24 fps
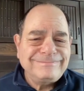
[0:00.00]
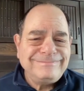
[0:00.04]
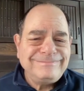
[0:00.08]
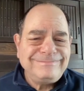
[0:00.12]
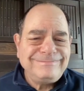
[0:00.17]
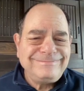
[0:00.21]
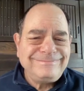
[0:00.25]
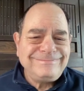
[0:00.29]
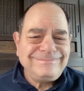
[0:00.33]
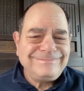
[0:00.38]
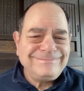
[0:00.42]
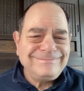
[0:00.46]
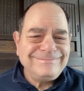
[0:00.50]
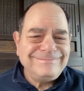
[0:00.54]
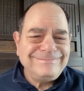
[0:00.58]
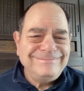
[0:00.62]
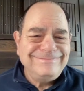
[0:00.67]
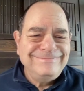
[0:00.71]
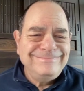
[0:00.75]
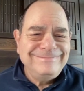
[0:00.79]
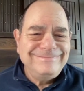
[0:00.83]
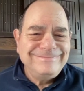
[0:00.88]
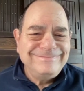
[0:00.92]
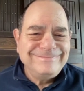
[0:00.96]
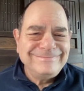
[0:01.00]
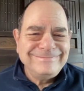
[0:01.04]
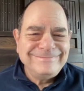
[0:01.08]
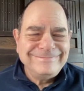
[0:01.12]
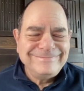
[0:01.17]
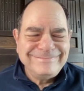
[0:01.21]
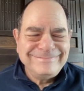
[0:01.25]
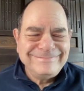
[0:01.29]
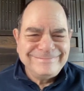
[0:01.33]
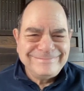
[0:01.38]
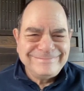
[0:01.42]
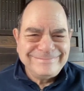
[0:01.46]

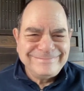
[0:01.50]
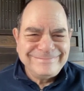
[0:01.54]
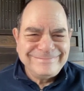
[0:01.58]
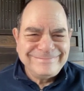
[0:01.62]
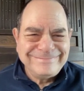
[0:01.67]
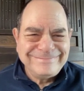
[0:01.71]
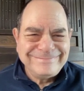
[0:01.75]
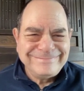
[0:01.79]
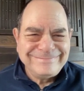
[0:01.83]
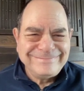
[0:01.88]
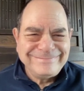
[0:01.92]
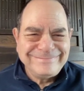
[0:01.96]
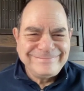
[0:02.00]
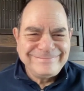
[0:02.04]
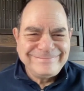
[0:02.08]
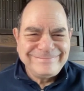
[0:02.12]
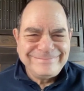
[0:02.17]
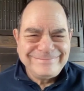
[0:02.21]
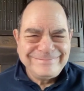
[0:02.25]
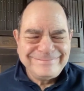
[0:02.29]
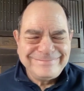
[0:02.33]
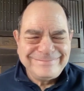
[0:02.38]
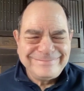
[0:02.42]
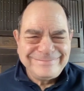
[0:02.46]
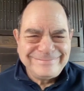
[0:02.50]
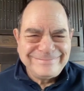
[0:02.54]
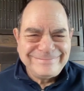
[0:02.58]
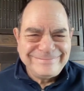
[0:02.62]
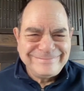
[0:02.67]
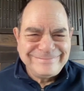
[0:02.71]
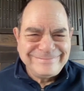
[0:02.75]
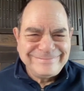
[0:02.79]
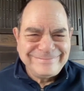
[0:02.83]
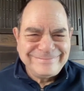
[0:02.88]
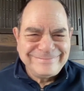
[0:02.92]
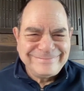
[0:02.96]

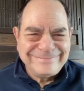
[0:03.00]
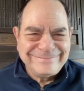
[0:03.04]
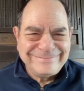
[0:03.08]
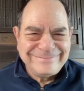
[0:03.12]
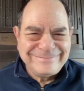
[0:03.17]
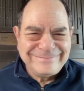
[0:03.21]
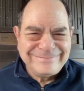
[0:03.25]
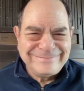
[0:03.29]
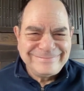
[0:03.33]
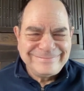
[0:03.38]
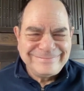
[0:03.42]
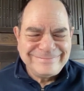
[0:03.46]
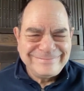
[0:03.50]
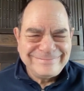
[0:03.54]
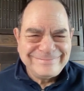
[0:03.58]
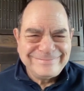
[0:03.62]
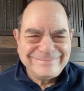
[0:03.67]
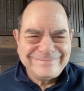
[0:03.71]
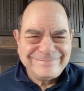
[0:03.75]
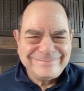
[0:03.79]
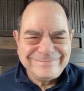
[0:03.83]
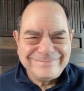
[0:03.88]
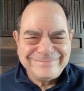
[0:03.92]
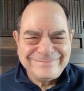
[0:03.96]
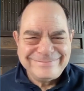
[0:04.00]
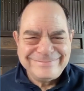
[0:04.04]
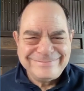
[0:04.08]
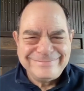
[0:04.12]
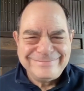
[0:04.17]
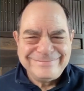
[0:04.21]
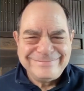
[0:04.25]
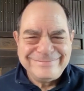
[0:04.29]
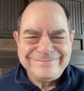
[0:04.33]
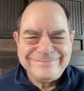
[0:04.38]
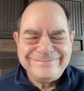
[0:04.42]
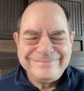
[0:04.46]

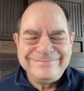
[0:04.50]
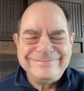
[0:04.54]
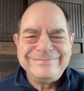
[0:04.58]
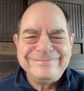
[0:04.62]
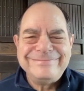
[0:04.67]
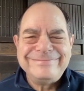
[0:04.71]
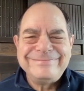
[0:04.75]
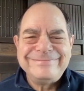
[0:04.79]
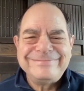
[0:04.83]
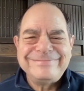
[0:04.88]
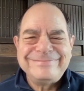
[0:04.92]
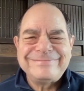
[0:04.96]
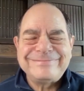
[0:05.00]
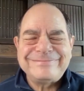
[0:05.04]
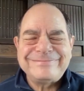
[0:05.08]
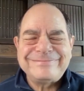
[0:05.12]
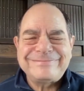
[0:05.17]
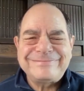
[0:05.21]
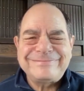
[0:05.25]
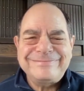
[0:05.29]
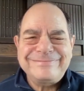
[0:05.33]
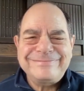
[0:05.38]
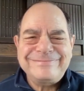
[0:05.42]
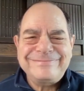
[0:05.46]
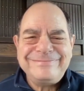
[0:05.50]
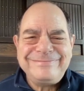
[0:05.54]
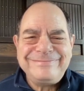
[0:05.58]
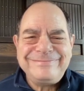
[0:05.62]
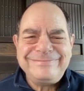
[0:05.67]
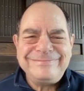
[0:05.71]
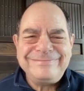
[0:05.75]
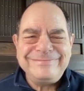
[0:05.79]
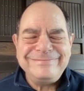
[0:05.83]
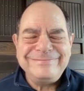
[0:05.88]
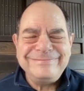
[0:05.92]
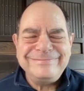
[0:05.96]

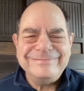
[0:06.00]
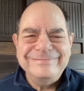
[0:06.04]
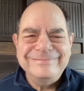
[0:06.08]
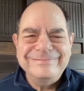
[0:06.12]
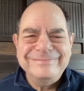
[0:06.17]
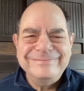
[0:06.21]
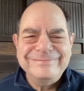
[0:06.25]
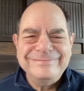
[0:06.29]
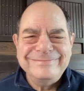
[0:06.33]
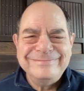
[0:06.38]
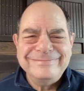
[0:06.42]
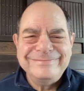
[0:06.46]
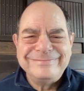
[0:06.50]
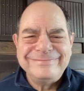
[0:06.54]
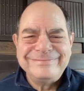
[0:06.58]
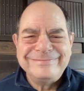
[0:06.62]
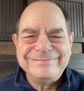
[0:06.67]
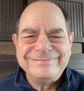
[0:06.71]
The person shown says nothing.